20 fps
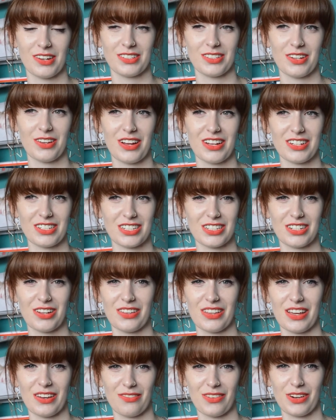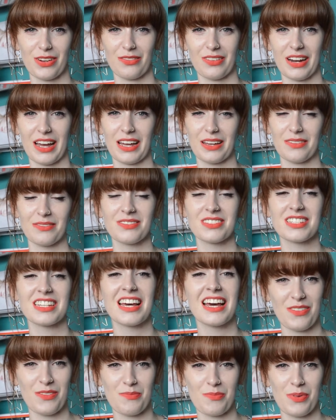I don't actually know their real names,
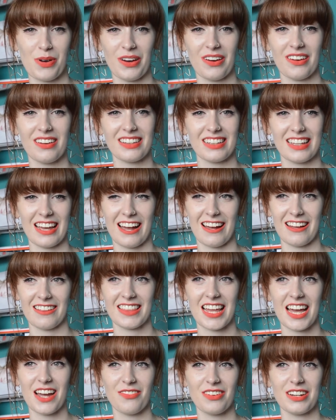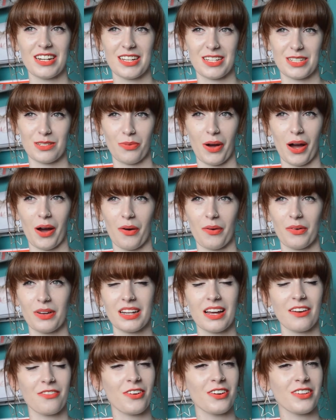but yeah, they're in it as well,
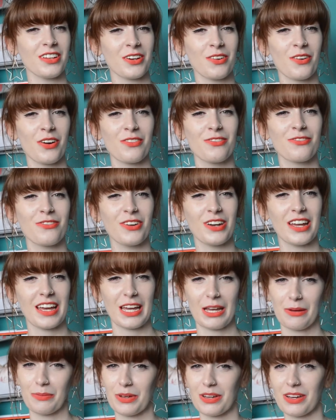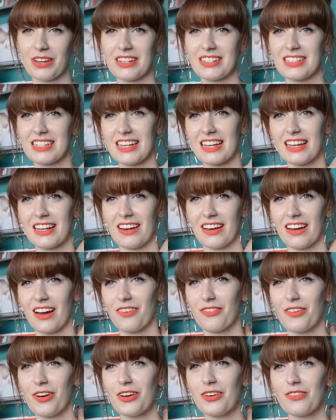and I find that quite funny because like
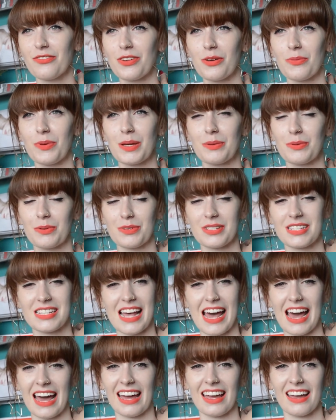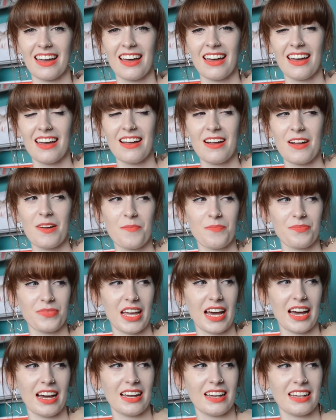I've heard a few people say
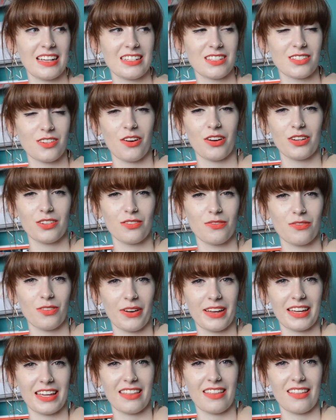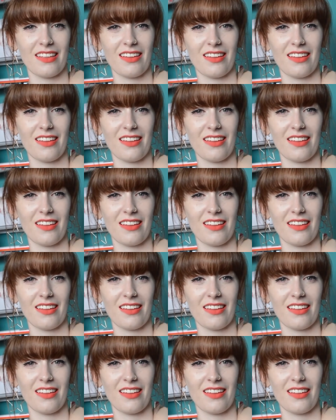that it's kind of like